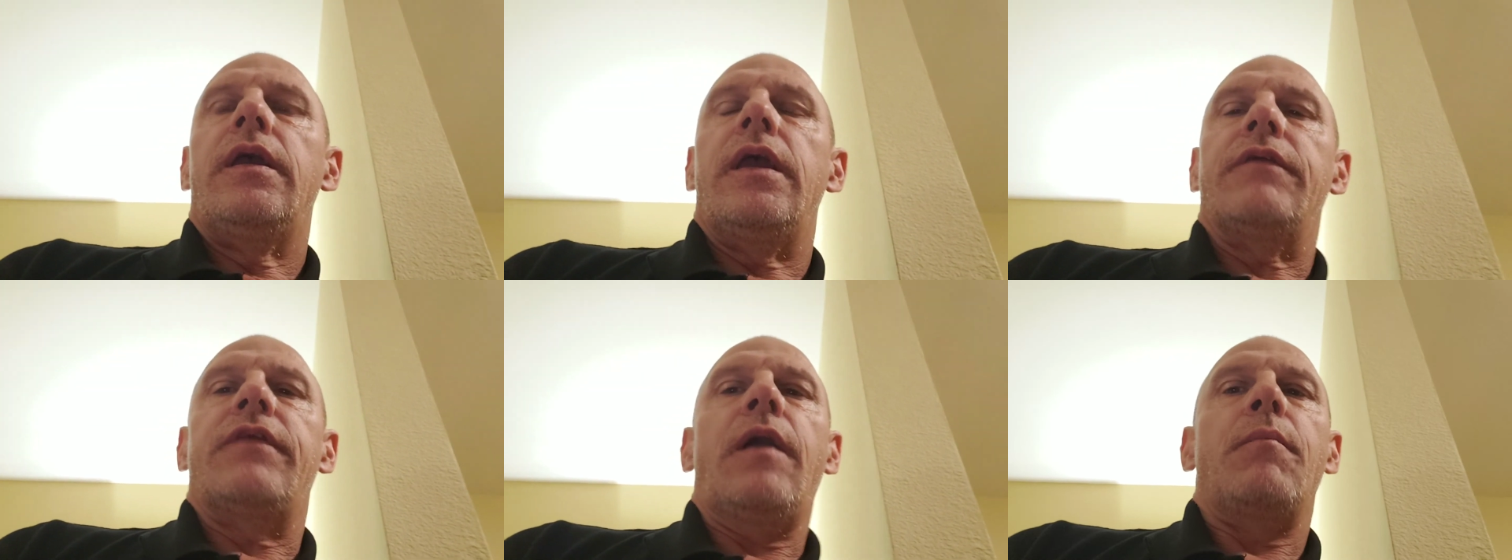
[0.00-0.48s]

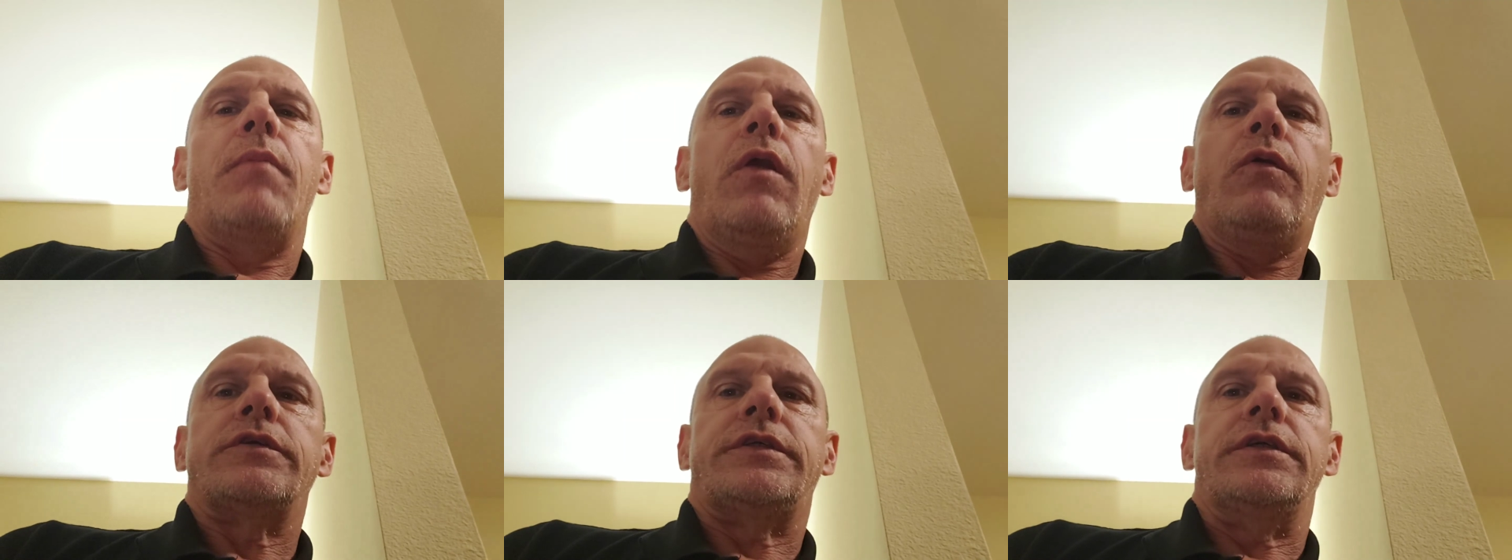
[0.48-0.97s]
If that
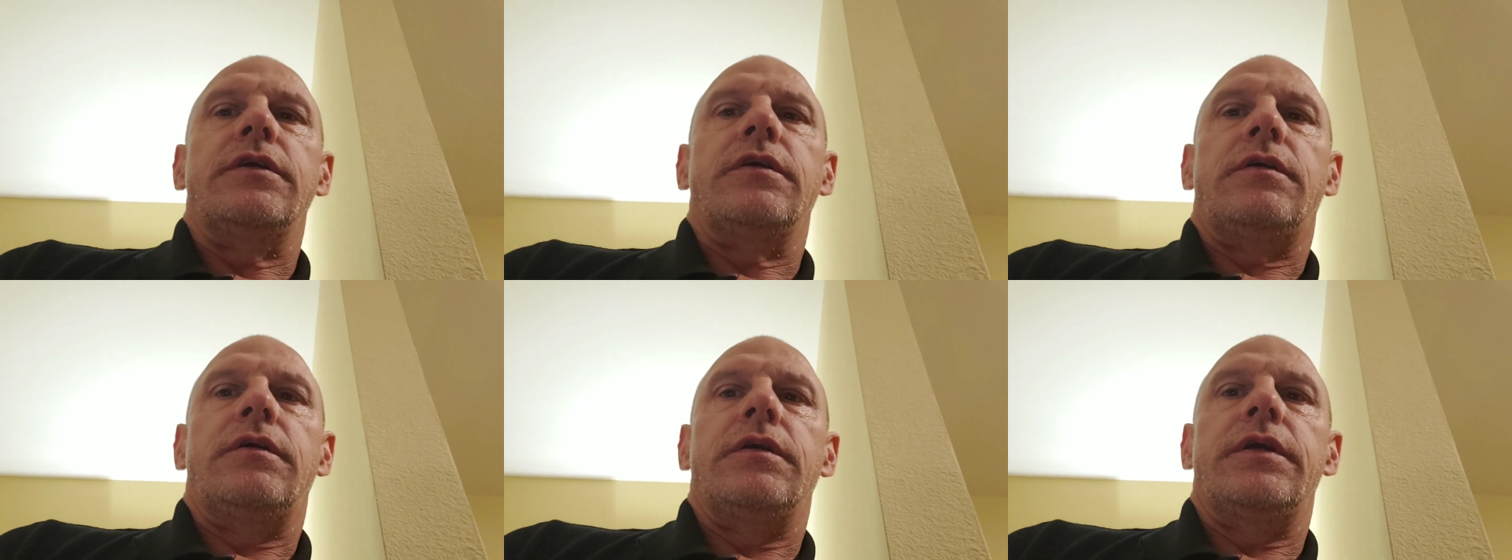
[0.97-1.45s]
blower
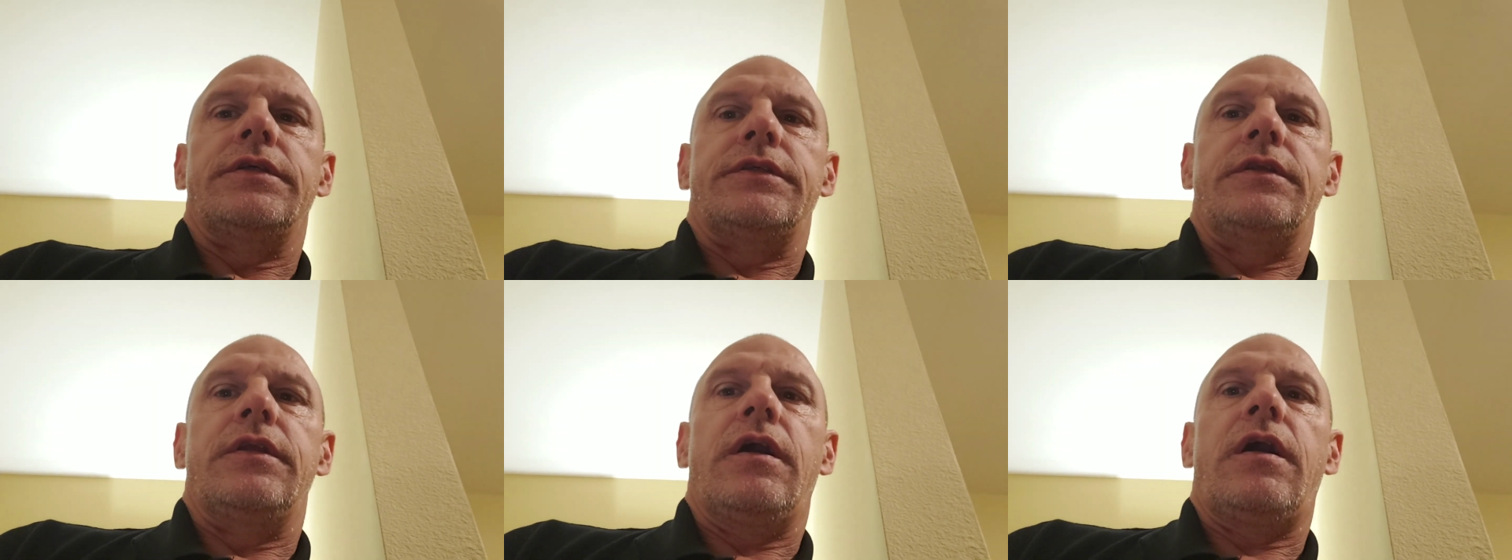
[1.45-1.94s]
seal is
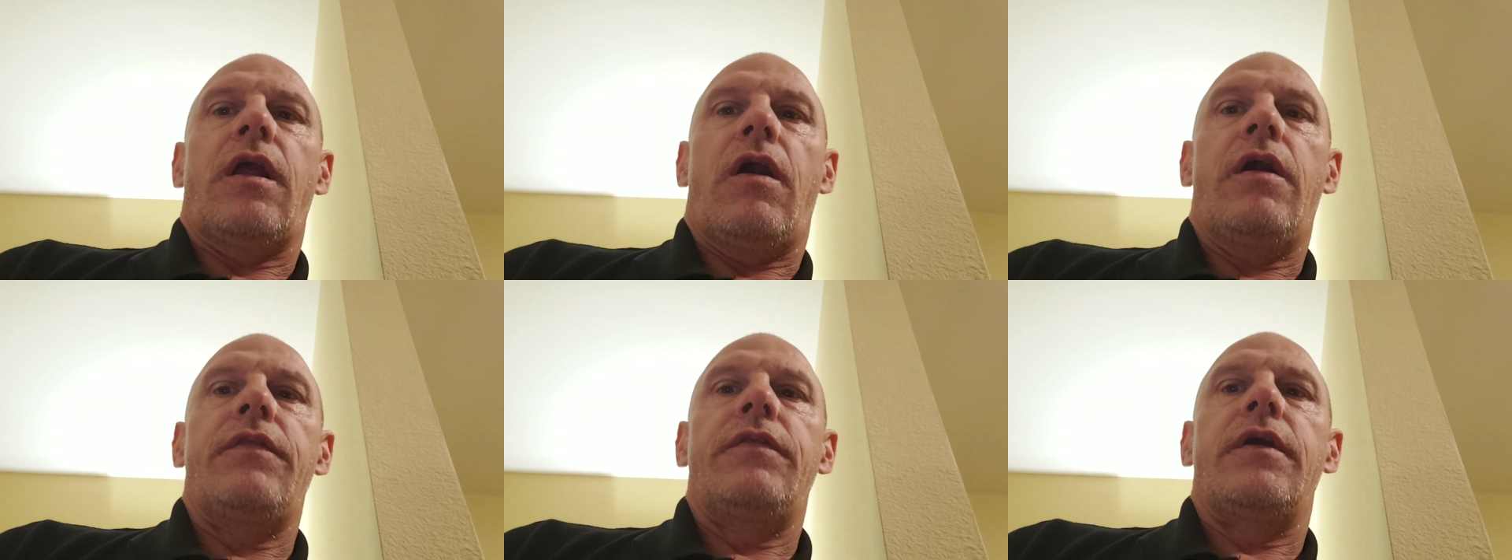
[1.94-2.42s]
not
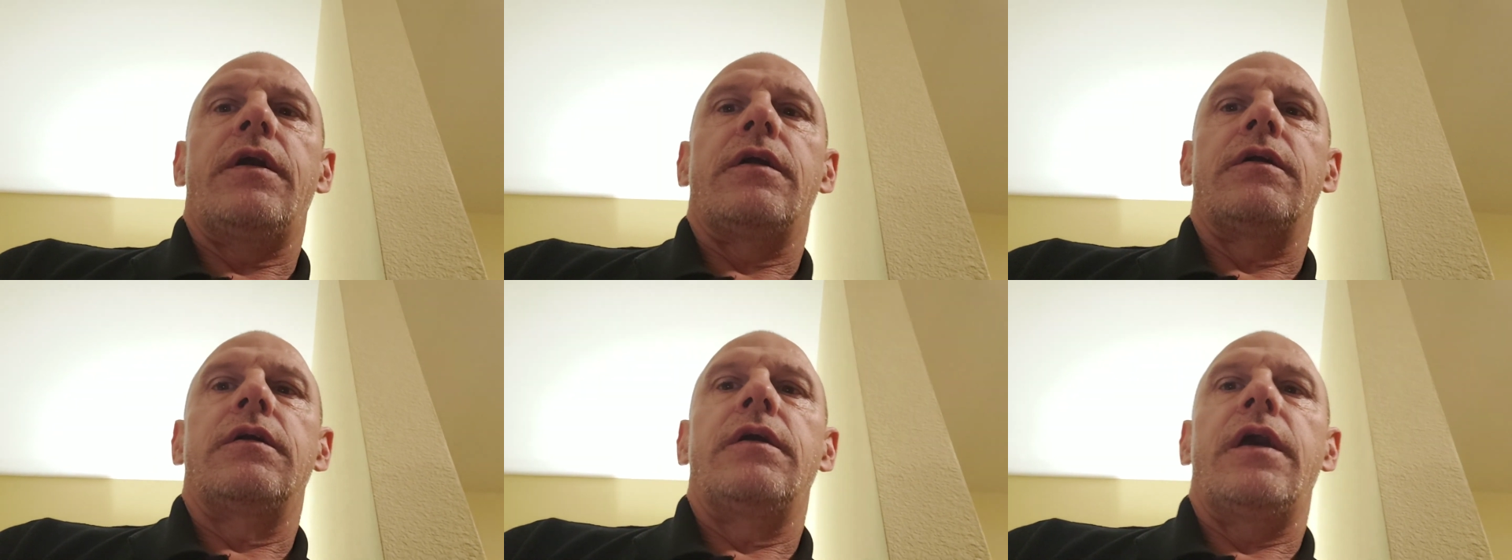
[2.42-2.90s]
on
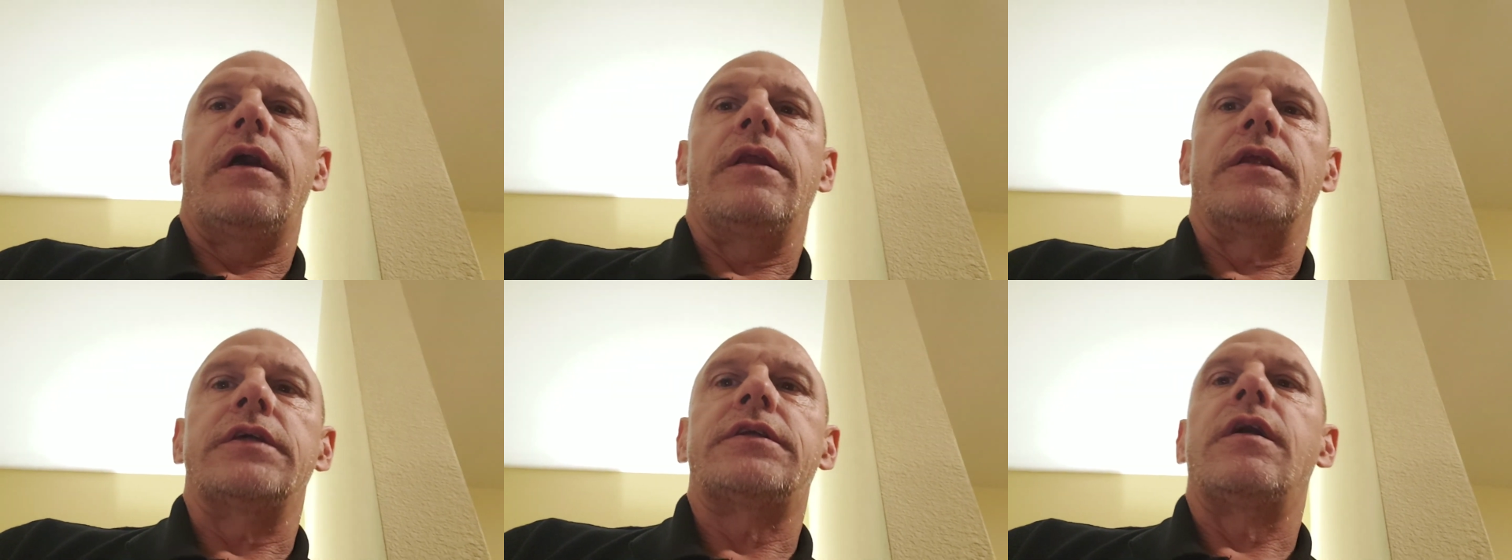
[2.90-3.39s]
there and
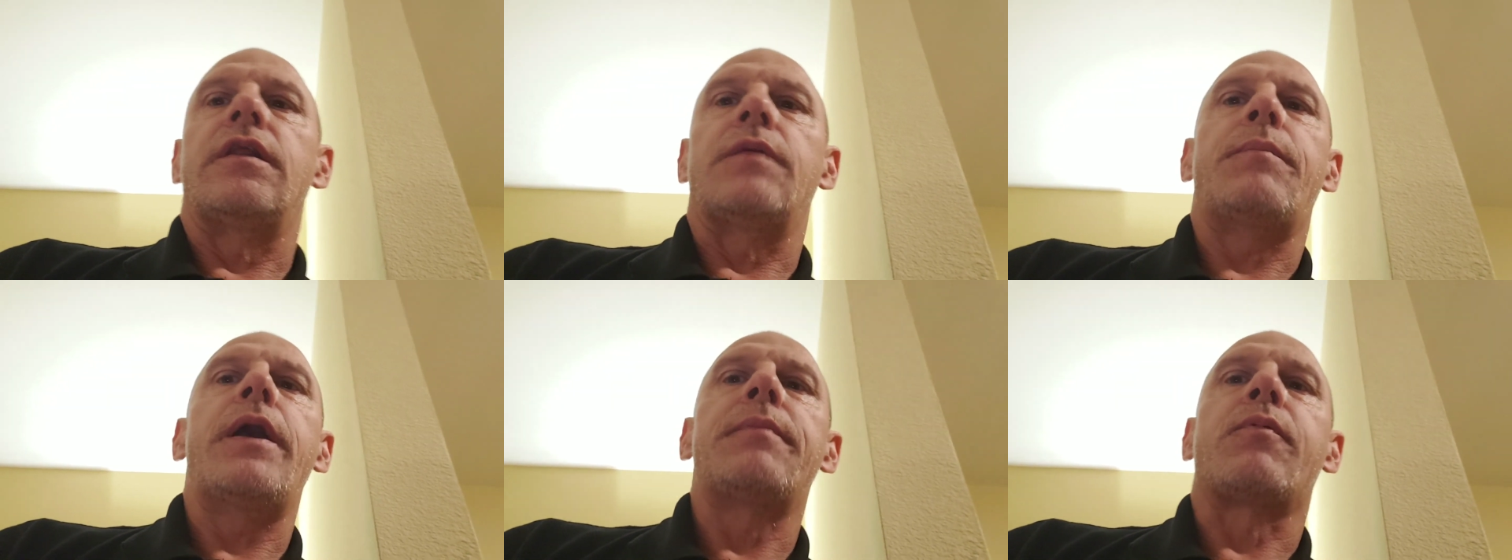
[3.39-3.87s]
listed on the
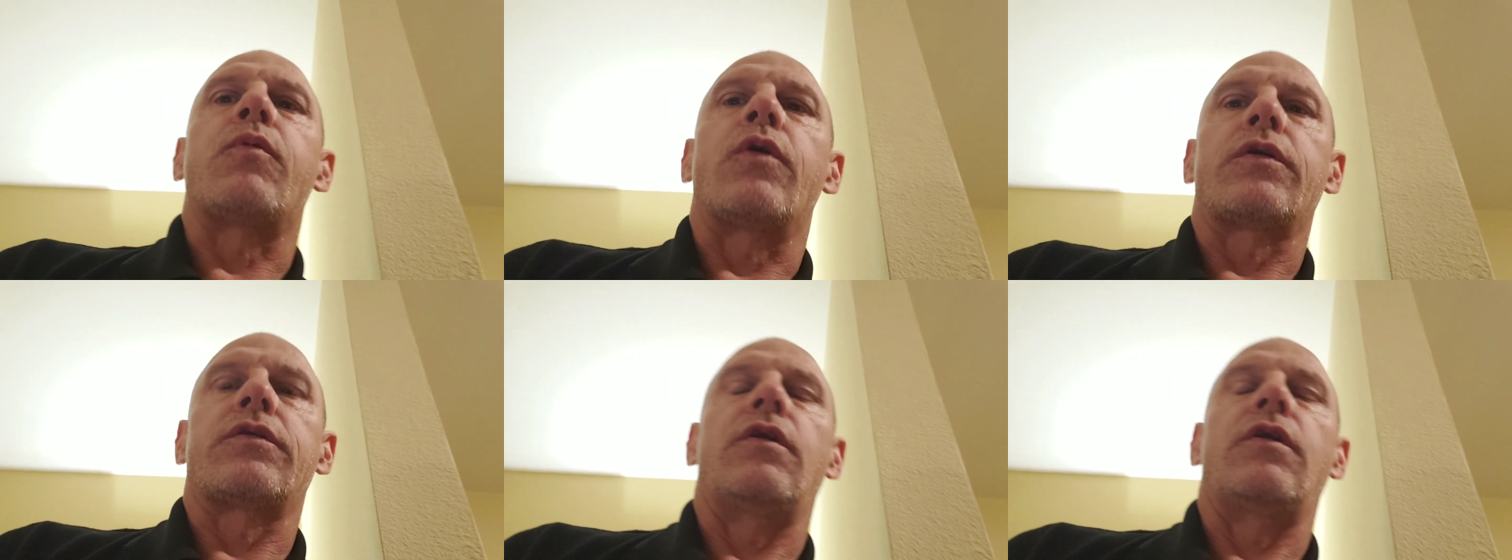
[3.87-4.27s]
paperwork,